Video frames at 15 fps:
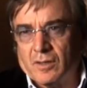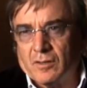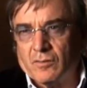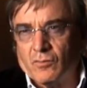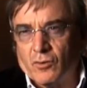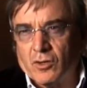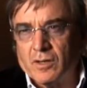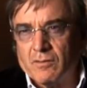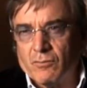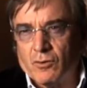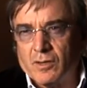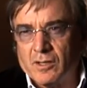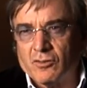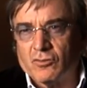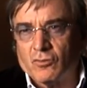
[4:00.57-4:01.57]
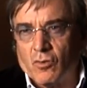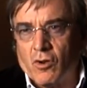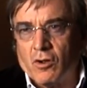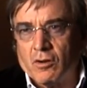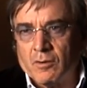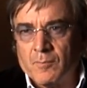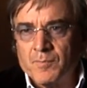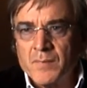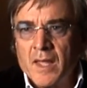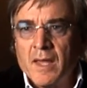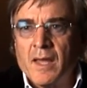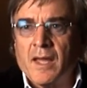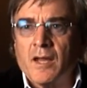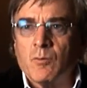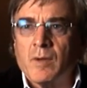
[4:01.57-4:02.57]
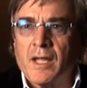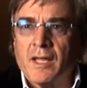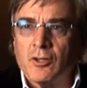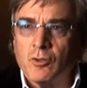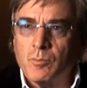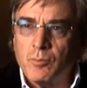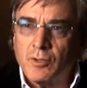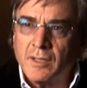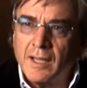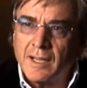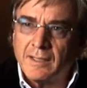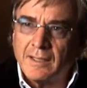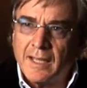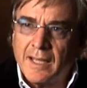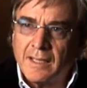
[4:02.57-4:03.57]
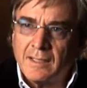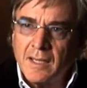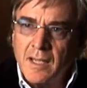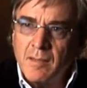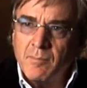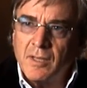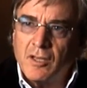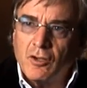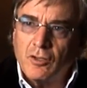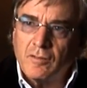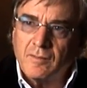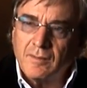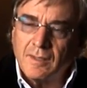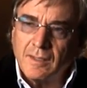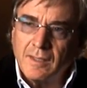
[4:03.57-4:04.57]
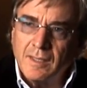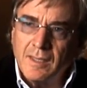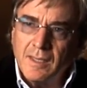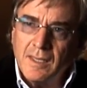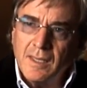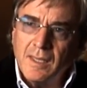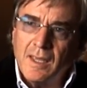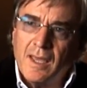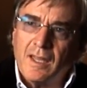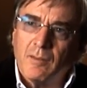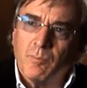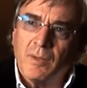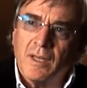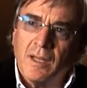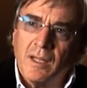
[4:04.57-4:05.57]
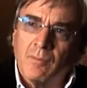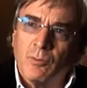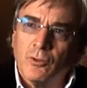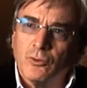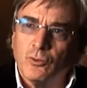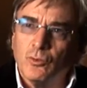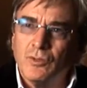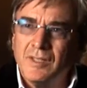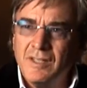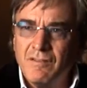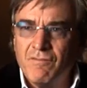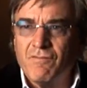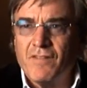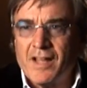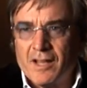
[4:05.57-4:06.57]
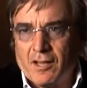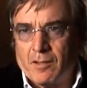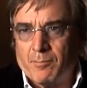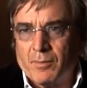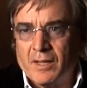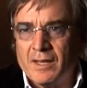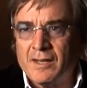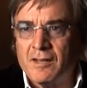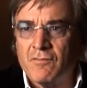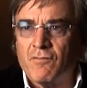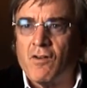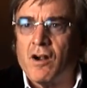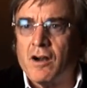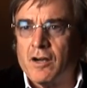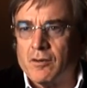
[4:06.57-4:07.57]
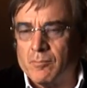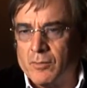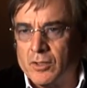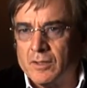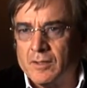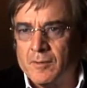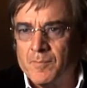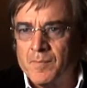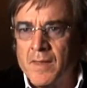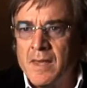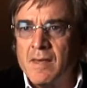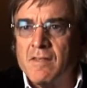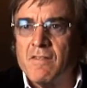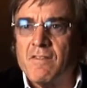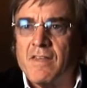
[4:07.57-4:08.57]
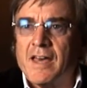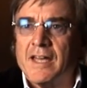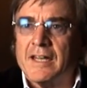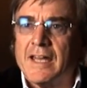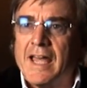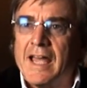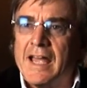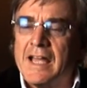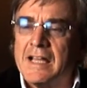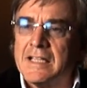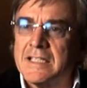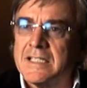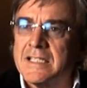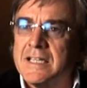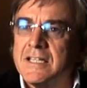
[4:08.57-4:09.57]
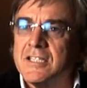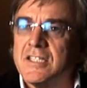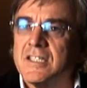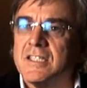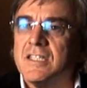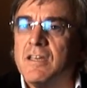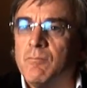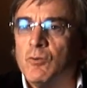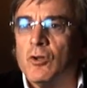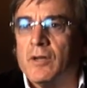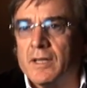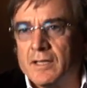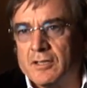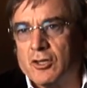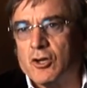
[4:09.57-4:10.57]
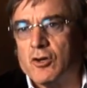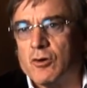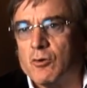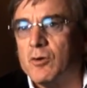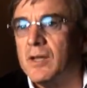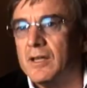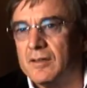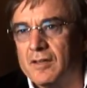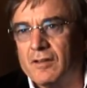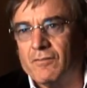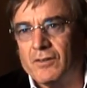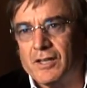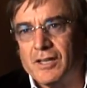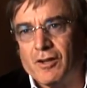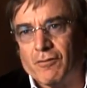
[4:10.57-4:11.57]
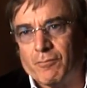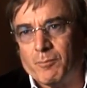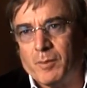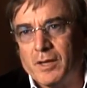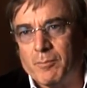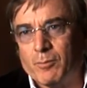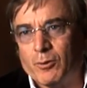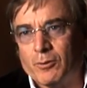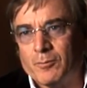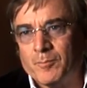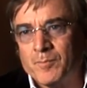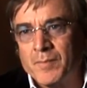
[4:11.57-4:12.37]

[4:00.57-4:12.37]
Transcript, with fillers: is very, very strong, and we had to protect that because Guy had been able to develop an environment that has stimulate creativity of people.